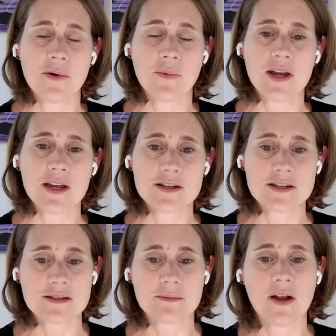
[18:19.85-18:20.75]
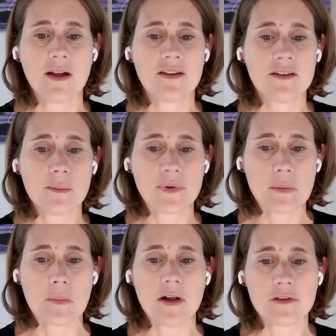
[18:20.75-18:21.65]
we can just simply
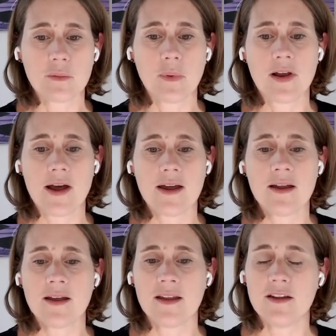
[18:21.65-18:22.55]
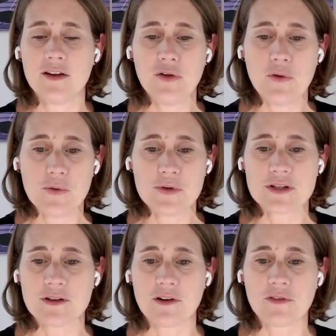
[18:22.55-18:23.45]
multiply the use
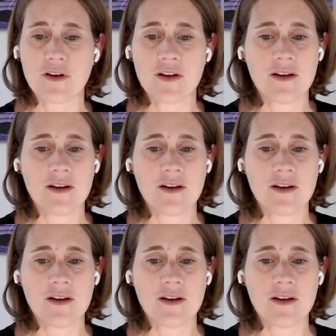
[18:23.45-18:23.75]
of